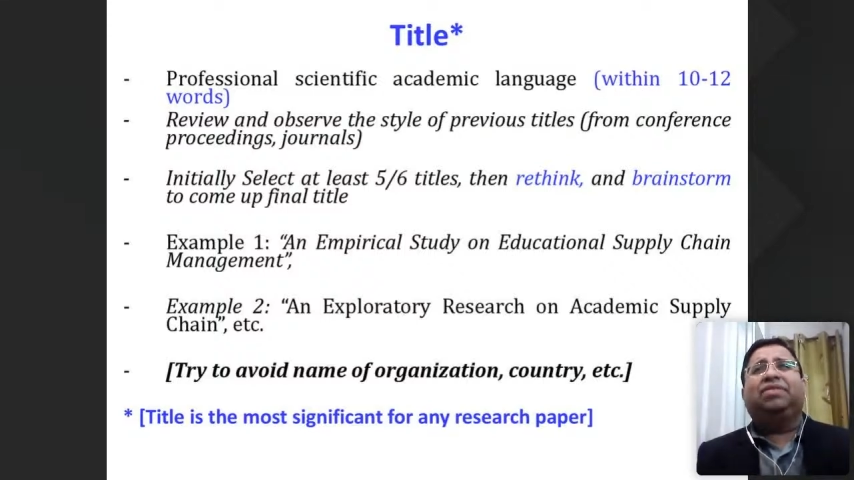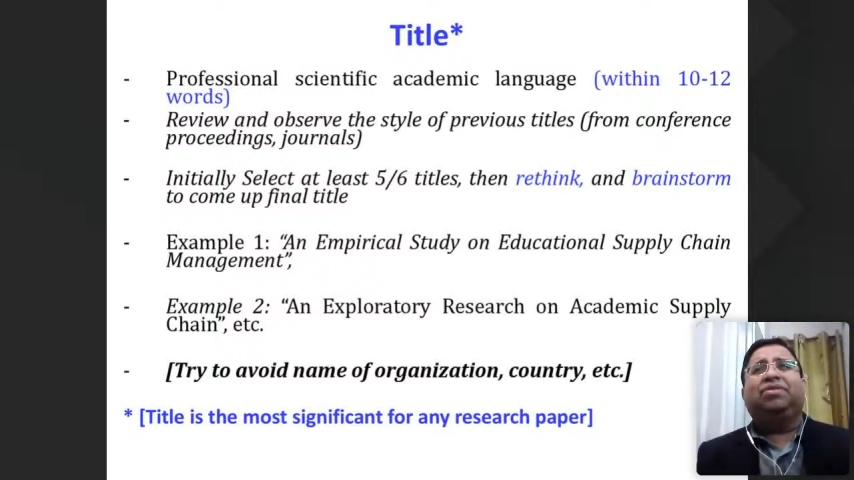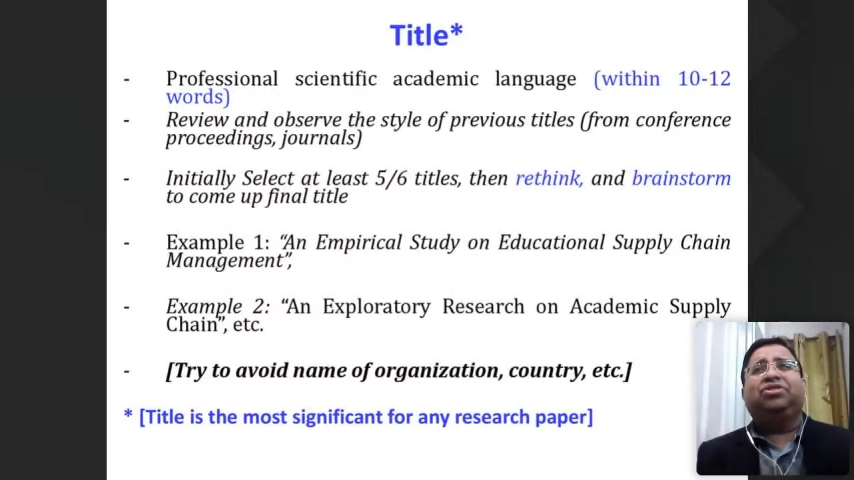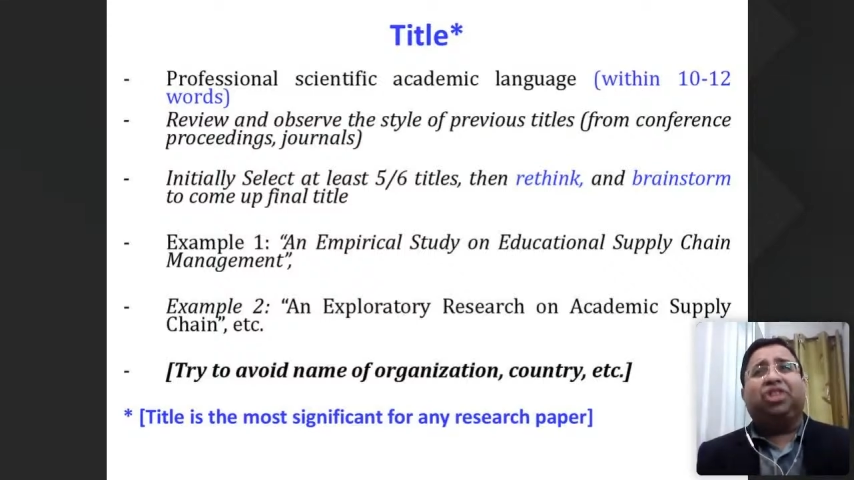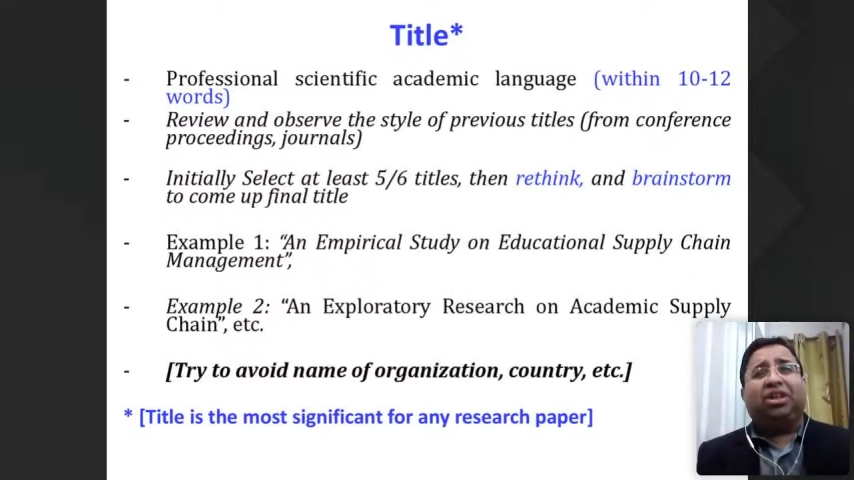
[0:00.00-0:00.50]

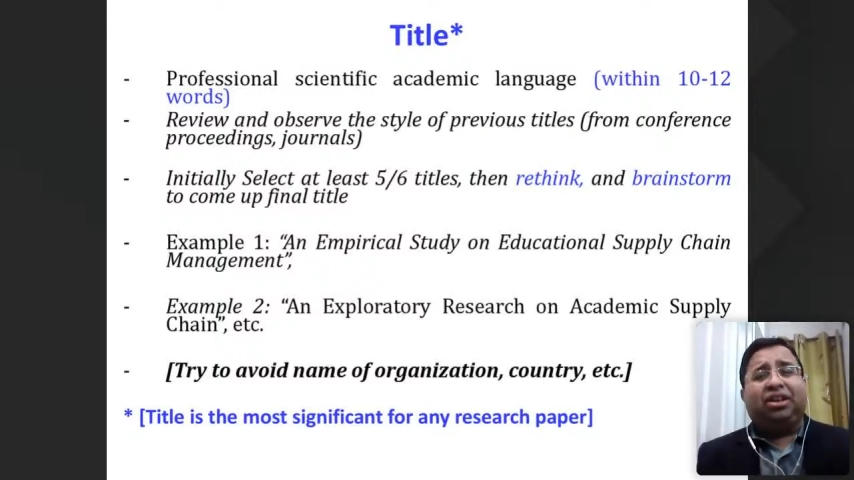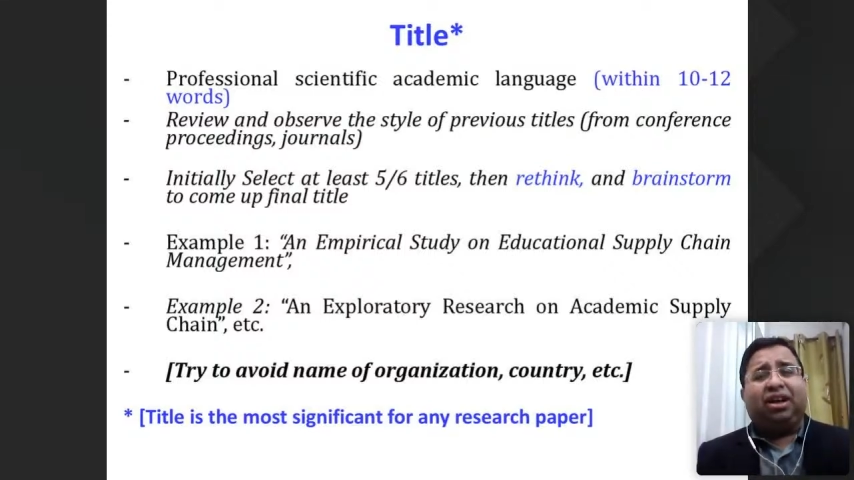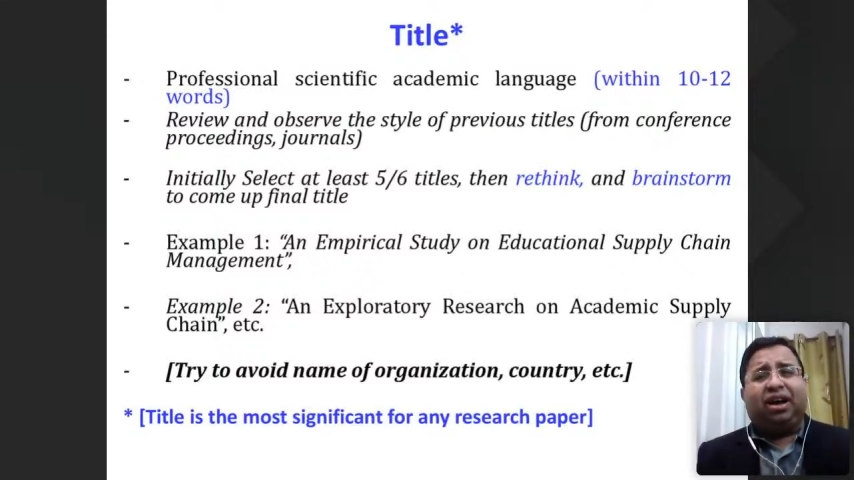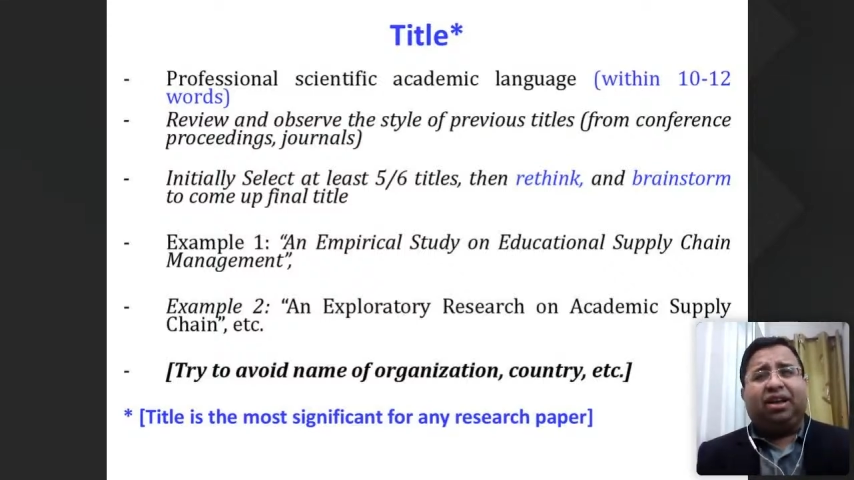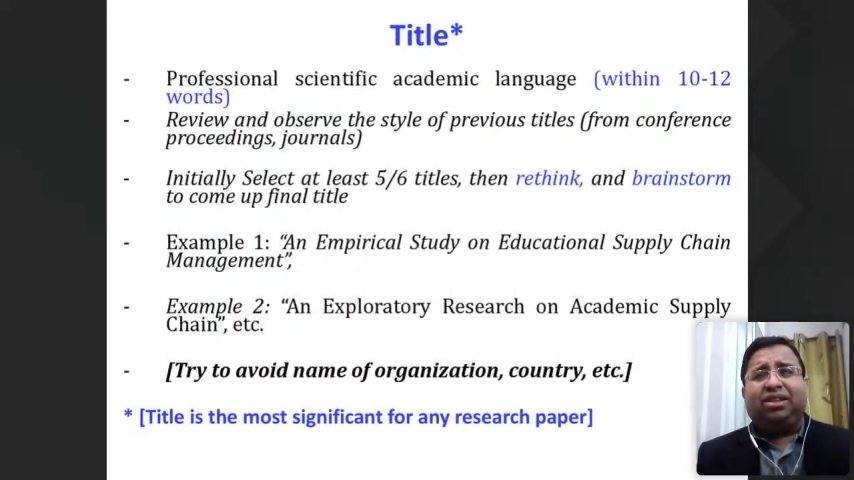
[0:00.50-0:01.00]
from
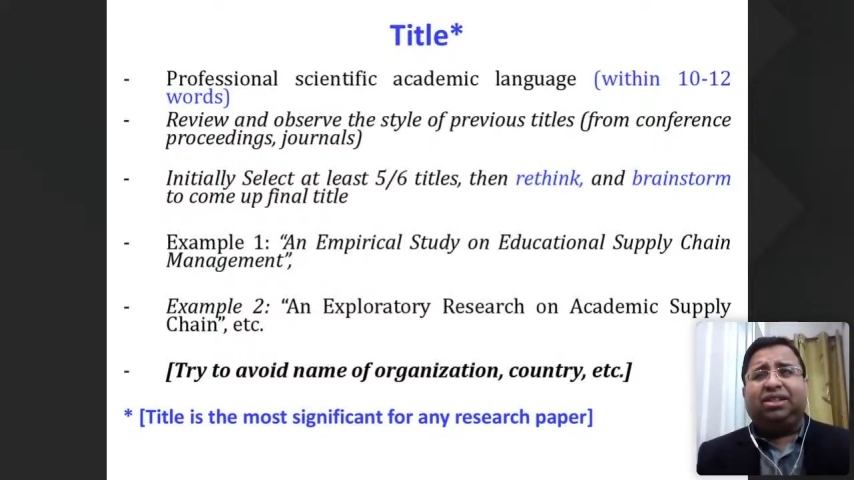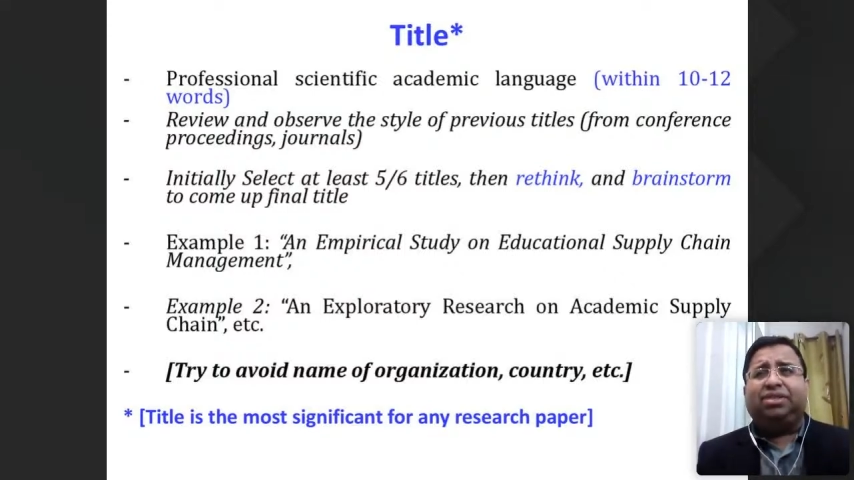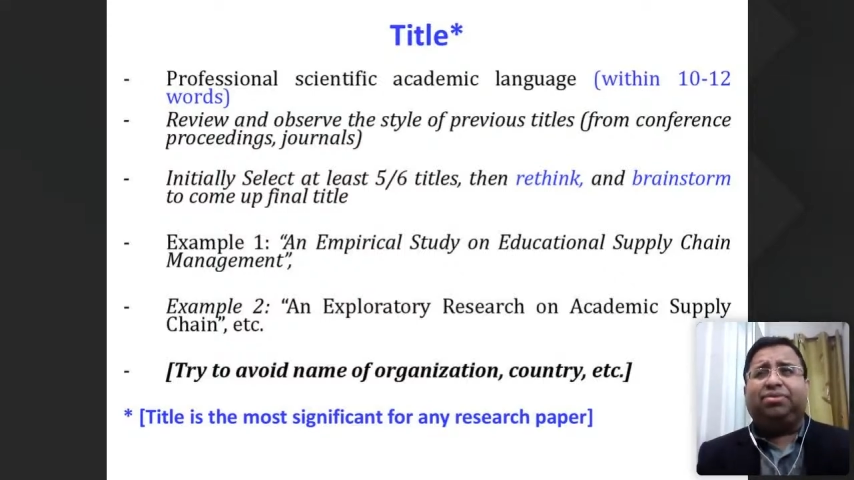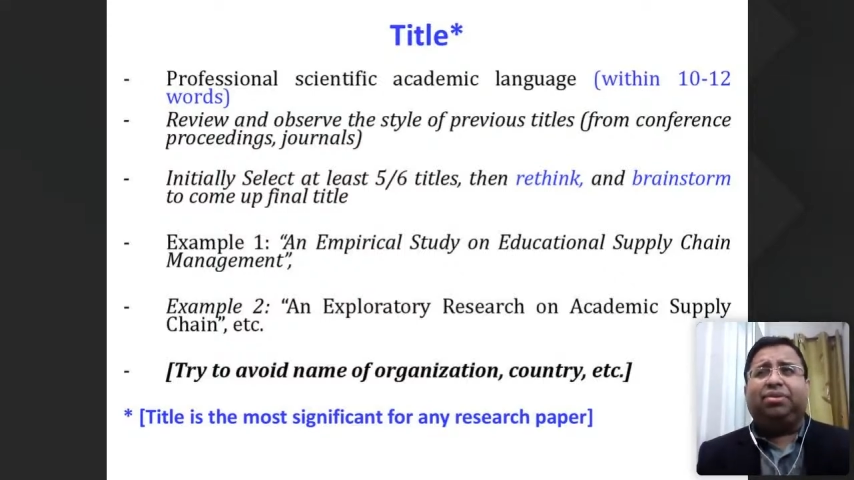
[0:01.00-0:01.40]
Chennai, this is